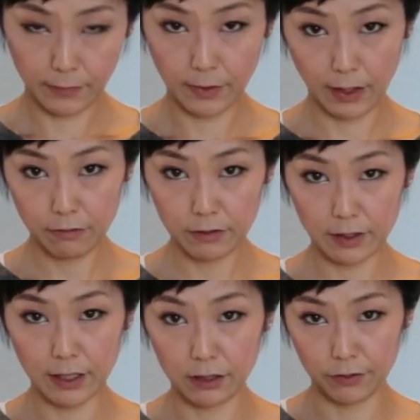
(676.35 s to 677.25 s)
up,
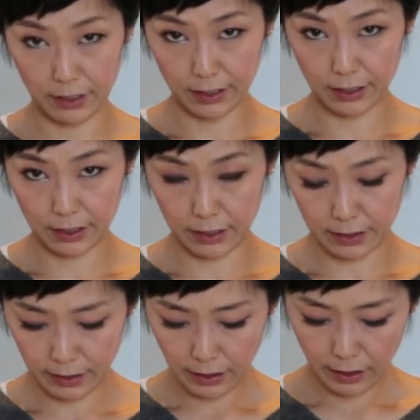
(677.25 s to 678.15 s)
and you eat
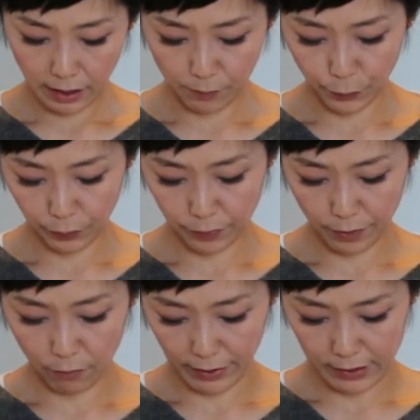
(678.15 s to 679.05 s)
it. And push
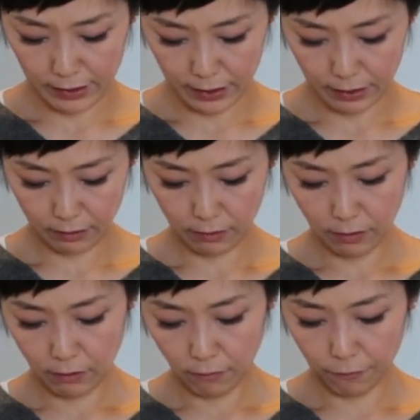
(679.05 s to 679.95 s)
the rest
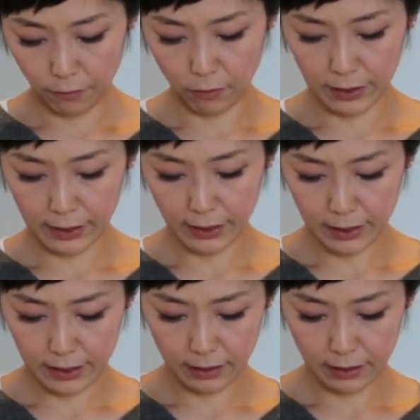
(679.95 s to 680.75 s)
forward.